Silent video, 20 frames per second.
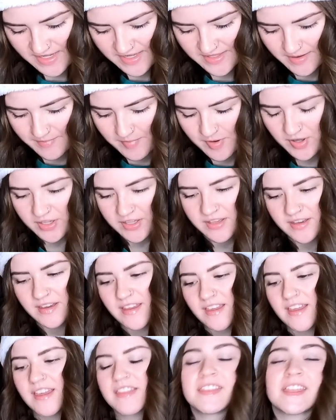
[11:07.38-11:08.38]
the book
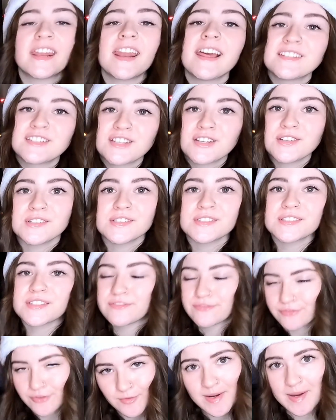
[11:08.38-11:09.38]
that I chose
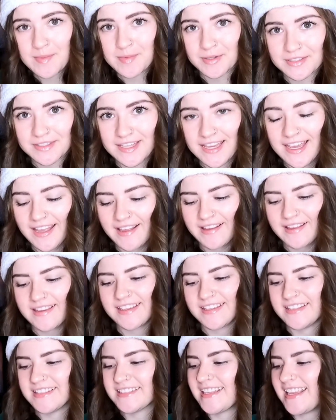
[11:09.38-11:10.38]
for my birthday
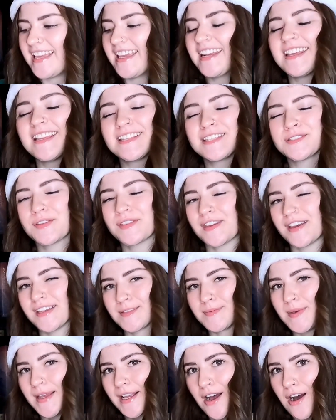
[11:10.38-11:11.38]
is It Ends With
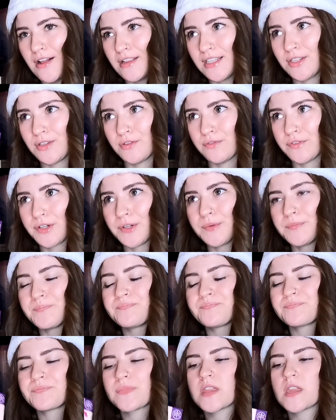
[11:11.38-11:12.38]
Us by Colleen Hoover.
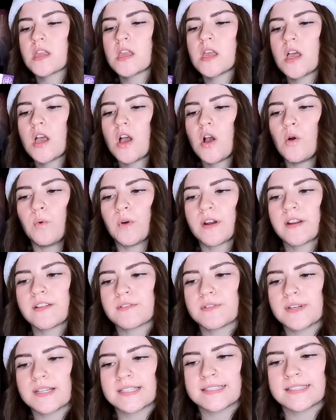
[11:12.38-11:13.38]
One of
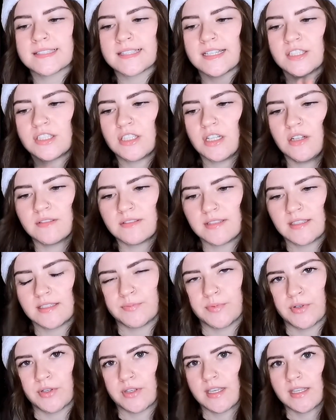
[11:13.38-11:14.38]
the reasons I chose this
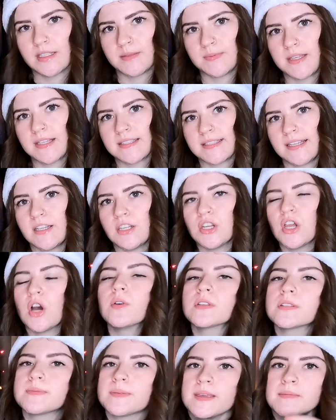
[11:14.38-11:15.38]
book is because I
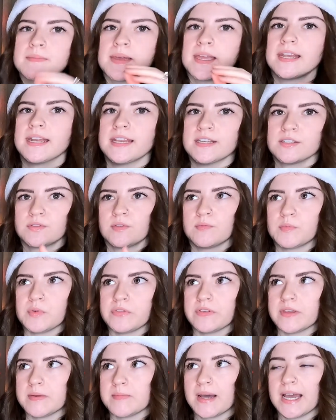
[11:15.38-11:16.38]
know it's being made into a
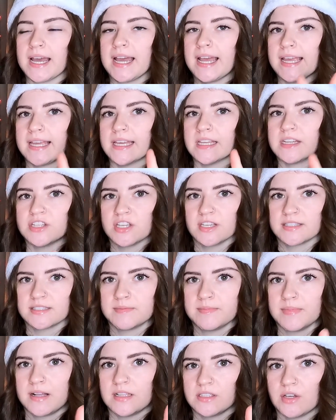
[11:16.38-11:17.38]
movie by
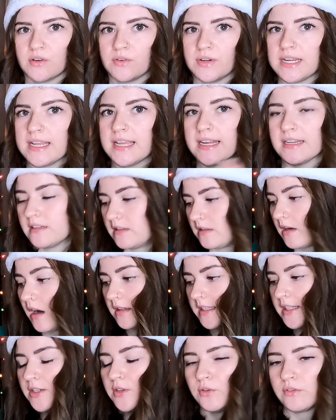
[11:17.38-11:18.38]
Justin Baldoni and
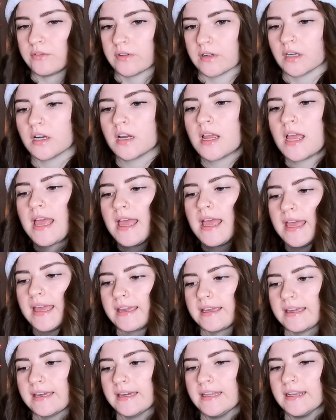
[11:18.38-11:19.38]
Colleen Hoover,
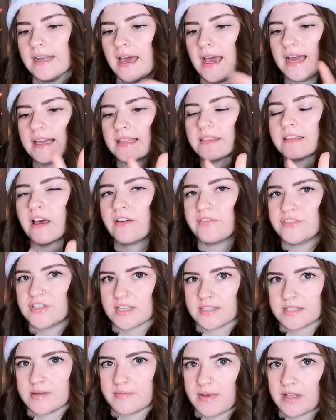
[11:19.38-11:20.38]
and I love
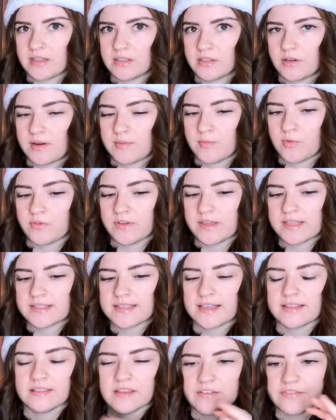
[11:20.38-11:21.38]
Justin Baldoni movies.
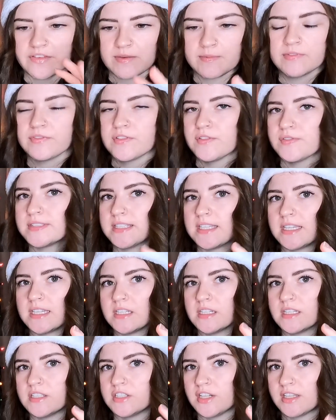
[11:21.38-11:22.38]
I love him. If you've
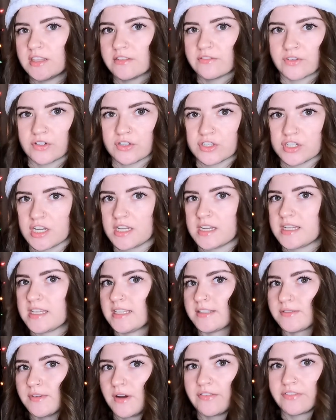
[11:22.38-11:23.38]
seen Jane the Virgin,
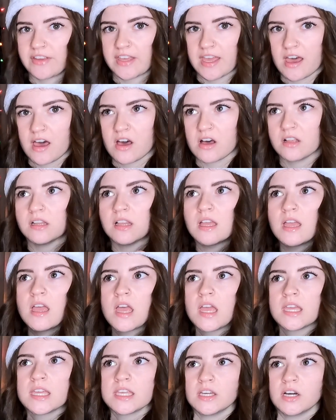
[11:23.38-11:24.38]
he's Raphael.
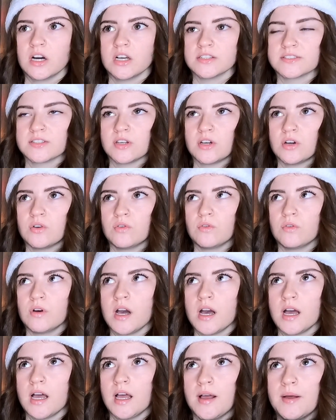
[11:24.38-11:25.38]
He also,
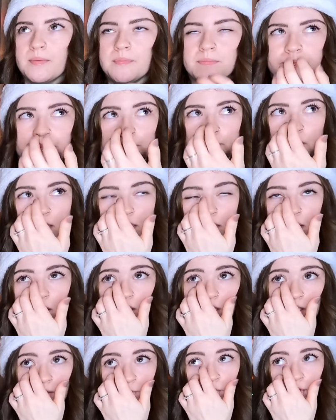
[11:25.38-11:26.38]
I
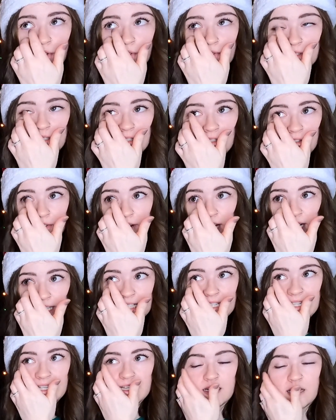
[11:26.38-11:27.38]
think, just produced and
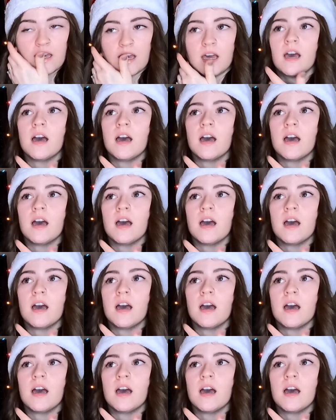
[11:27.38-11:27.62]
directed